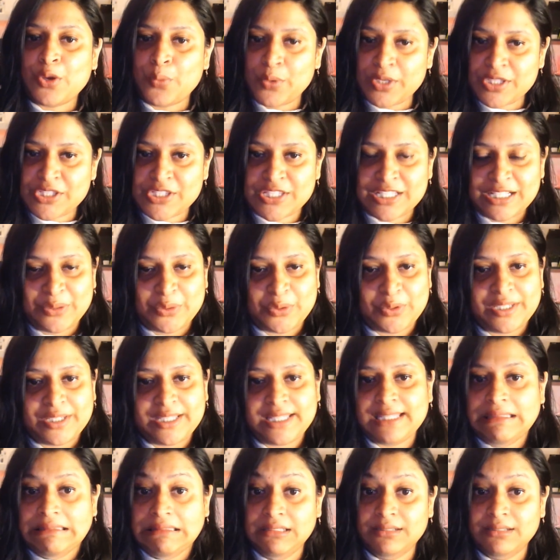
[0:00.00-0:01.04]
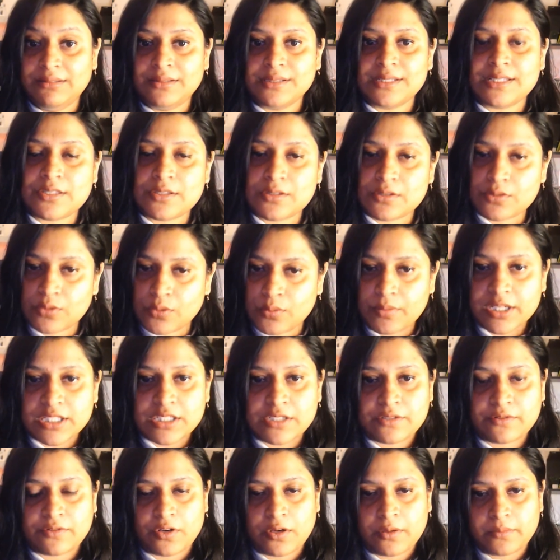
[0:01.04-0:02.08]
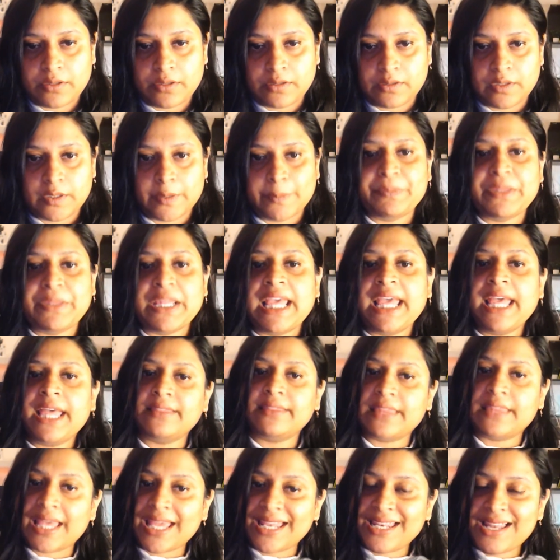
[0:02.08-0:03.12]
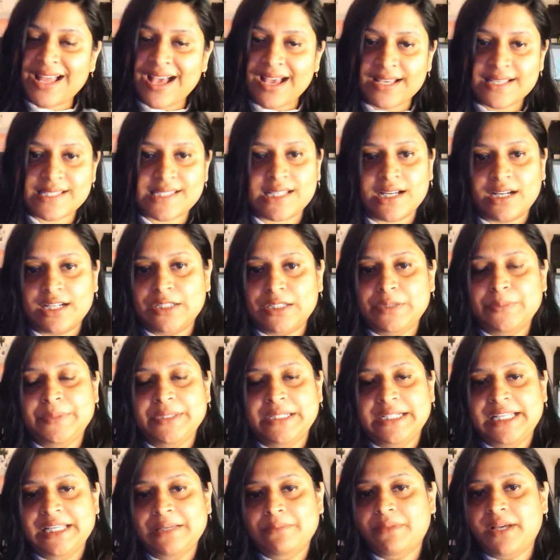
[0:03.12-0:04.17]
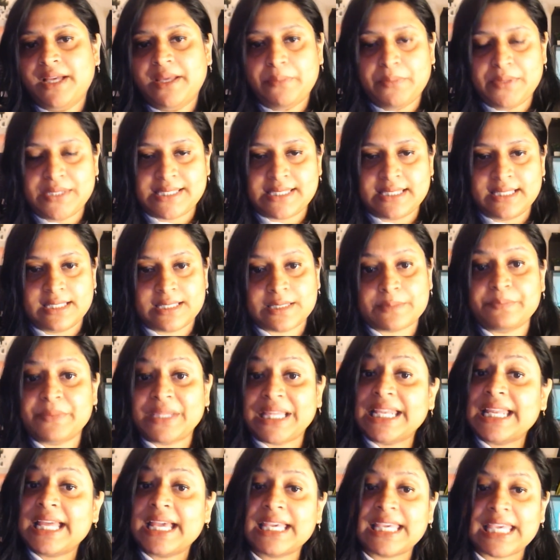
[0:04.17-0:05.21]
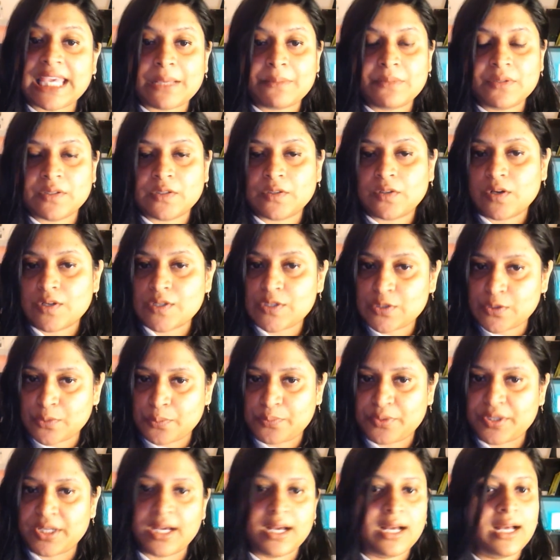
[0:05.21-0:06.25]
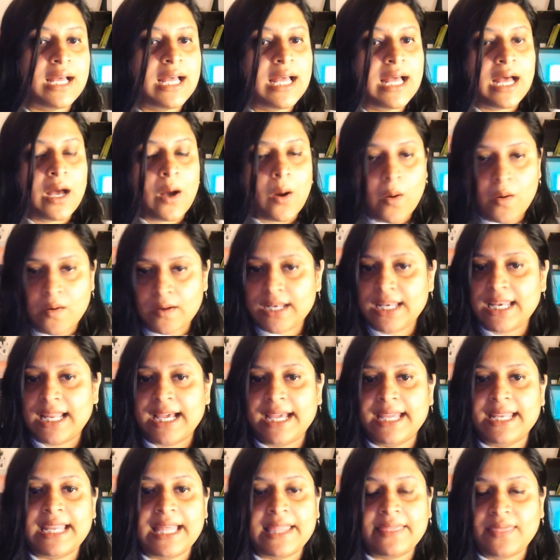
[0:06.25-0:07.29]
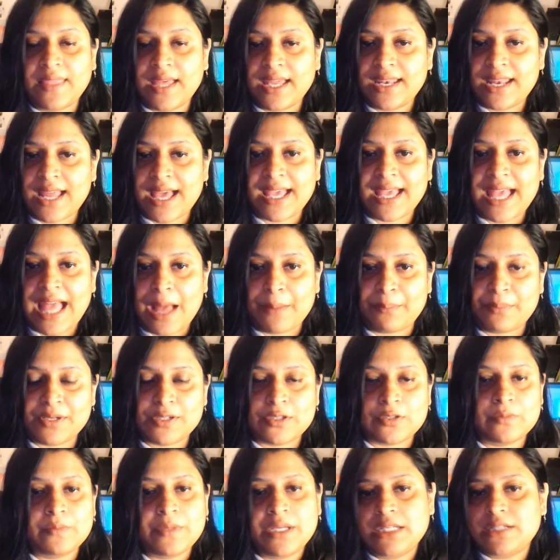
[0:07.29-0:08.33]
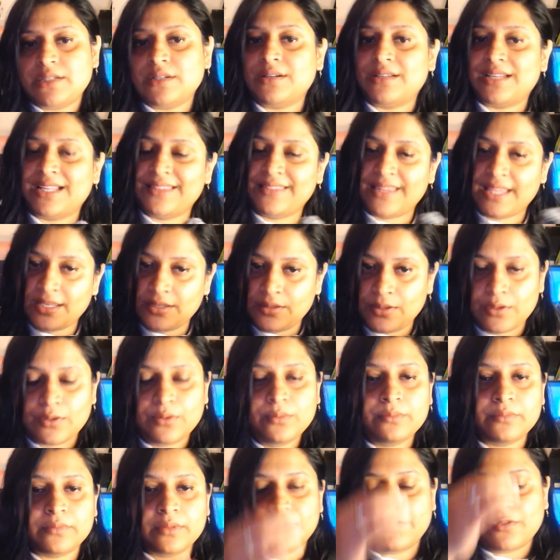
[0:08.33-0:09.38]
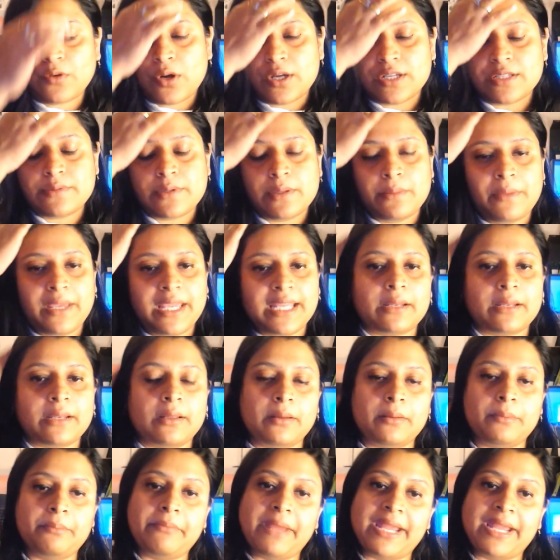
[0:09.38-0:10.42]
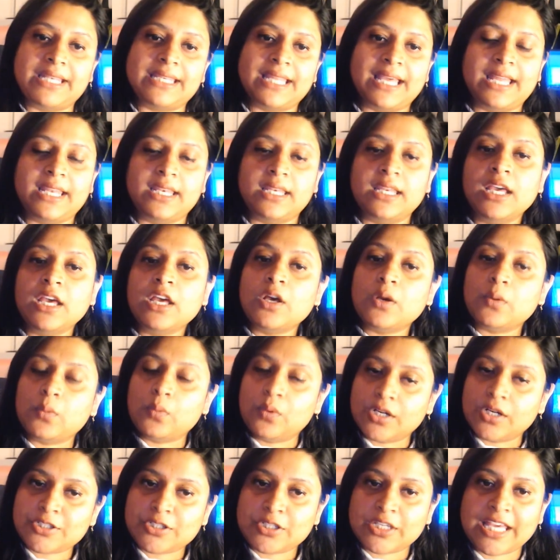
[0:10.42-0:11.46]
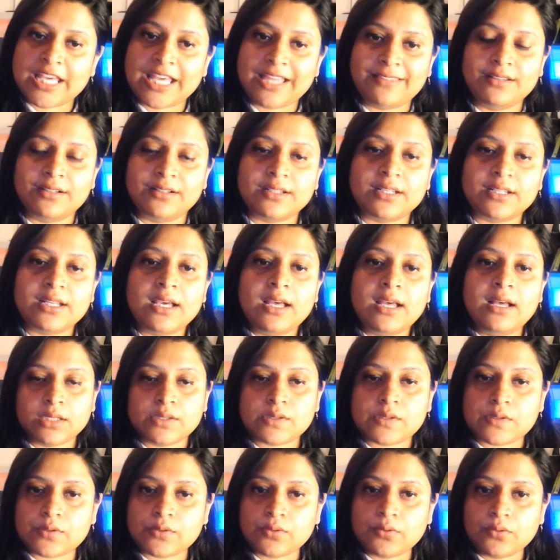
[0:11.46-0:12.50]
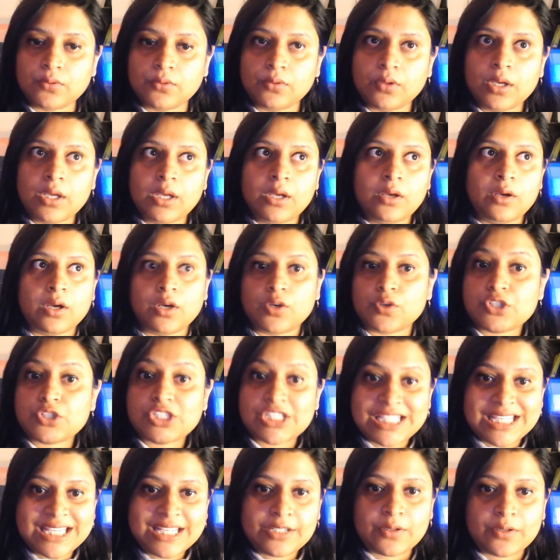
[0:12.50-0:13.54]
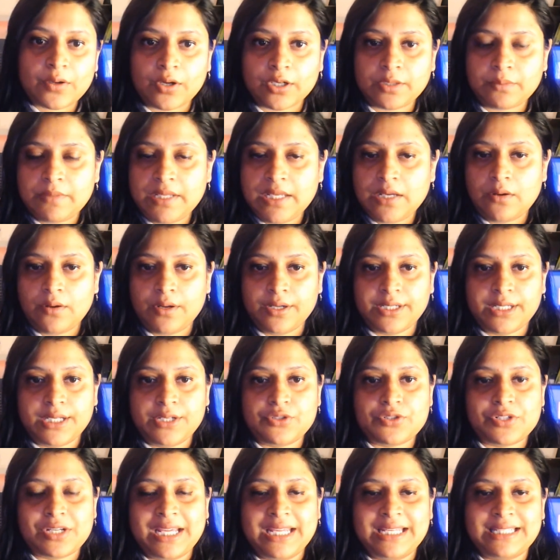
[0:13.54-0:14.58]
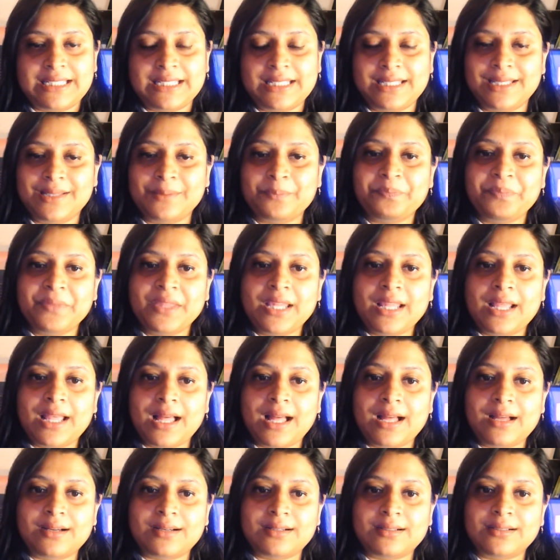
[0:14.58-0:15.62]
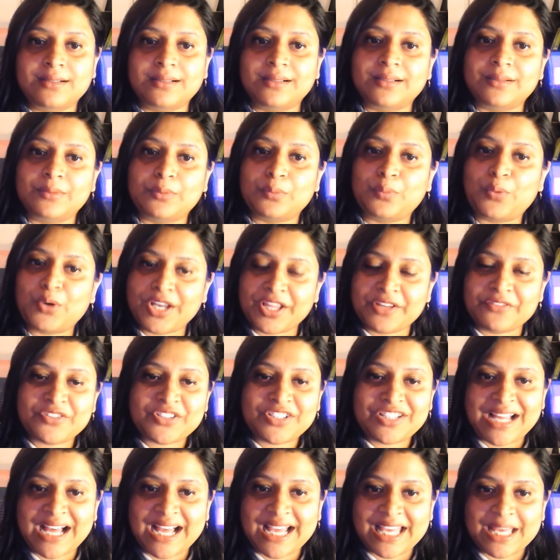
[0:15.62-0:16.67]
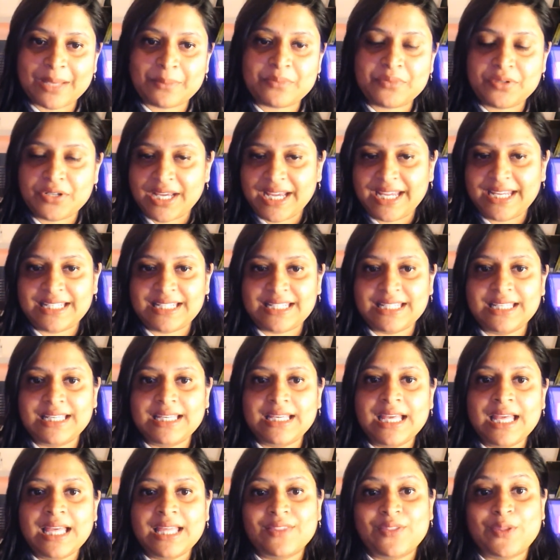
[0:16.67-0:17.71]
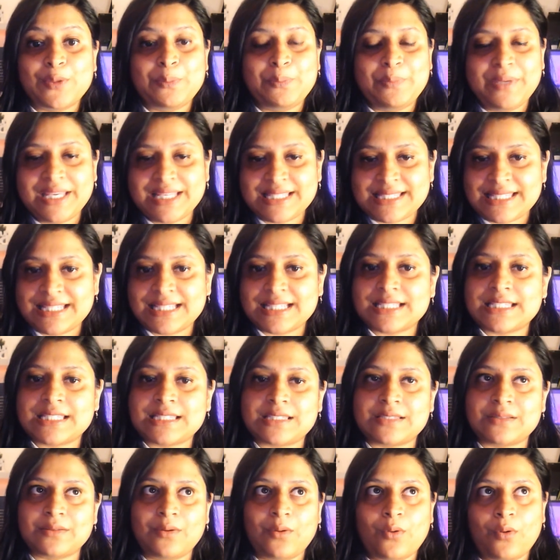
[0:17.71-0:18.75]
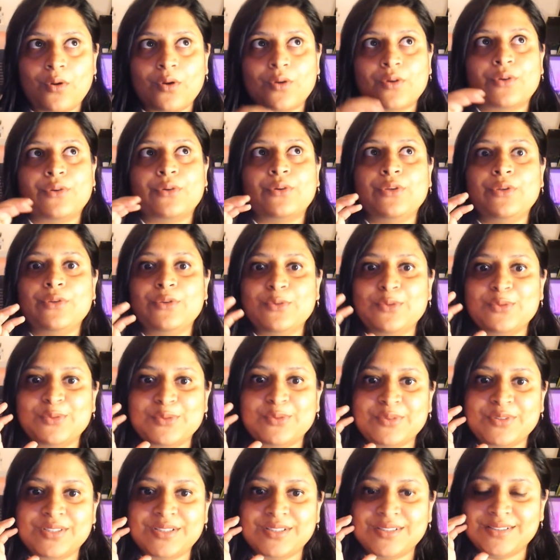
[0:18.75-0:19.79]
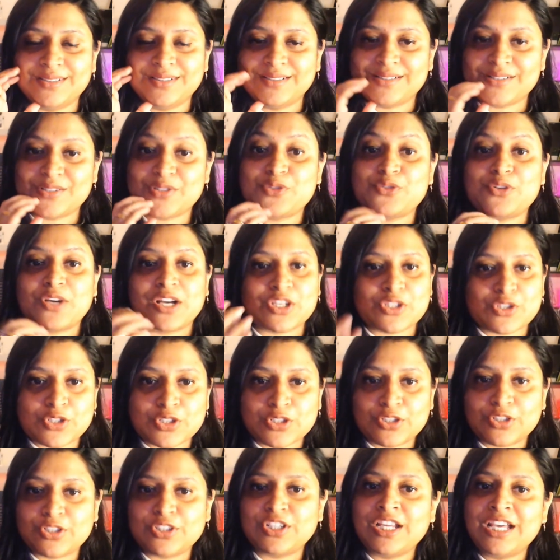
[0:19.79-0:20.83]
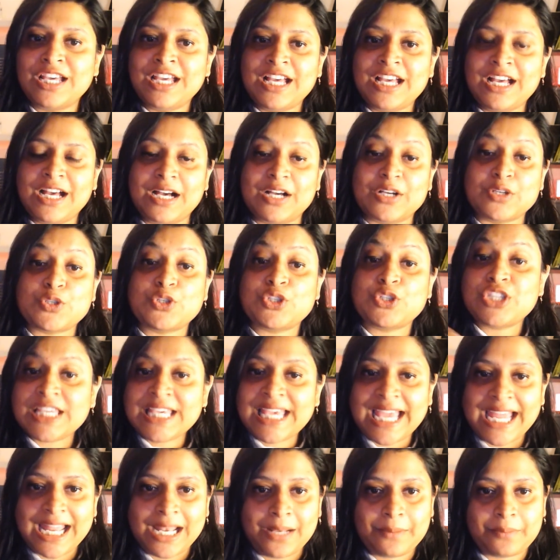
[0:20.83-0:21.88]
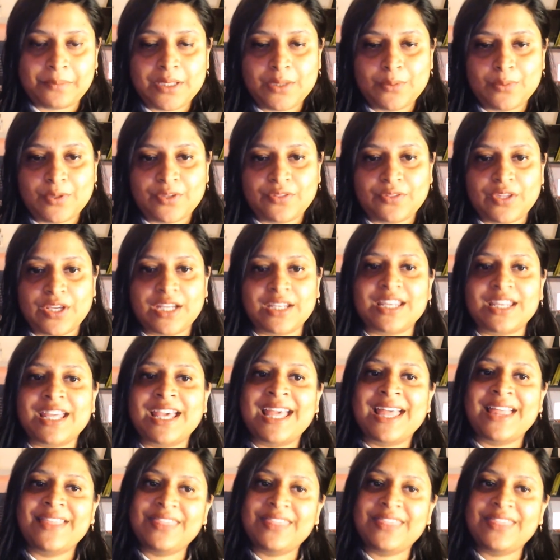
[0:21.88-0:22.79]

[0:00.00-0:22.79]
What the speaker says: with Saloni, learned so much from her. Then I started building my business. Then I came across Supriya online, and then I happened to meet her, and then, of course, we met and worked together. So she taught me content writing. Whatever I am writing, the basics, or the structure, she helped me with it.